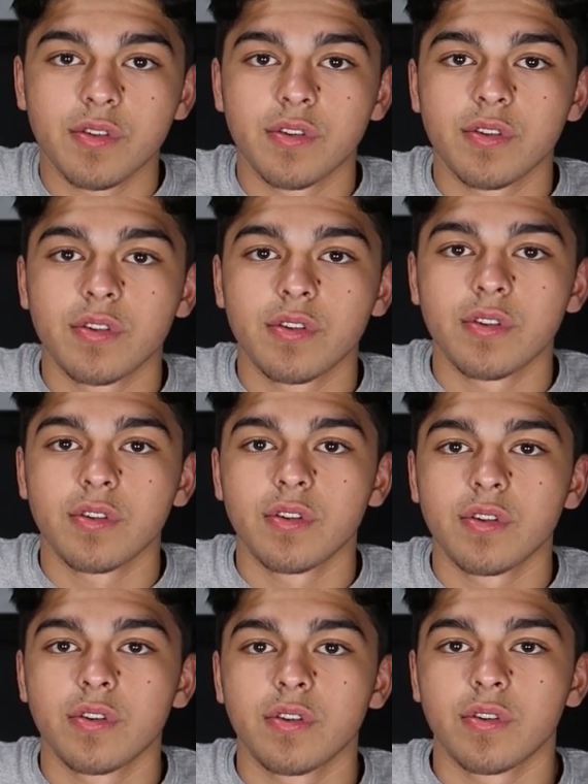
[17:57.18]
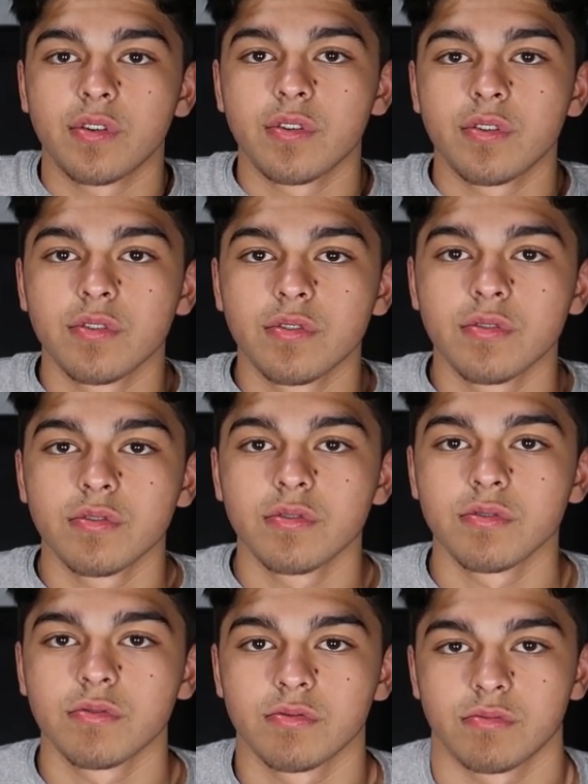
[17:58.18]

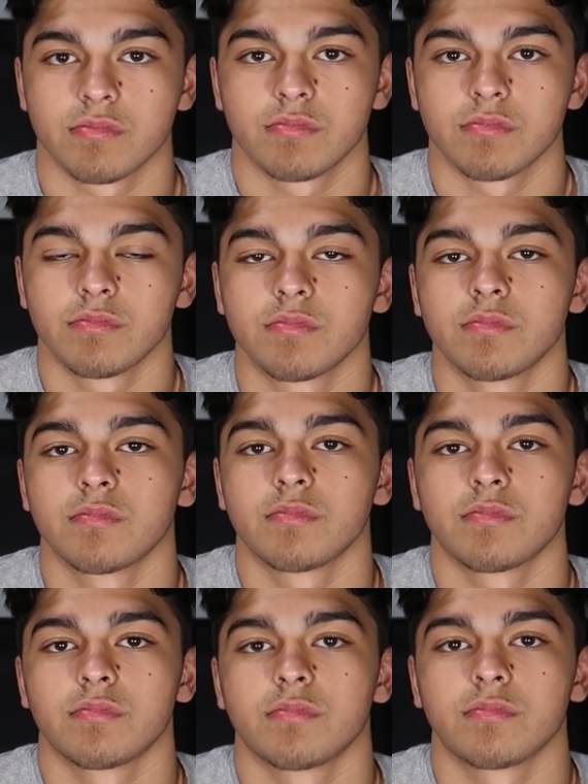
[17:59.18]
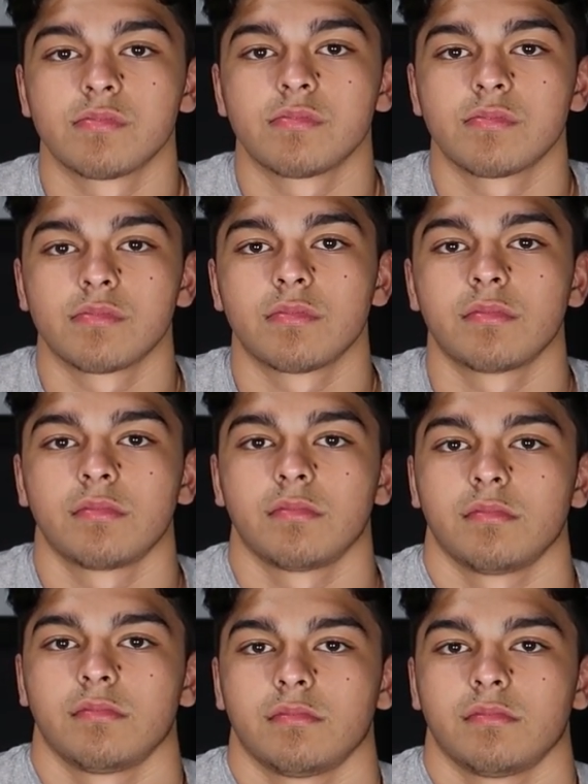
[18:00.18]
The person shown says nothing.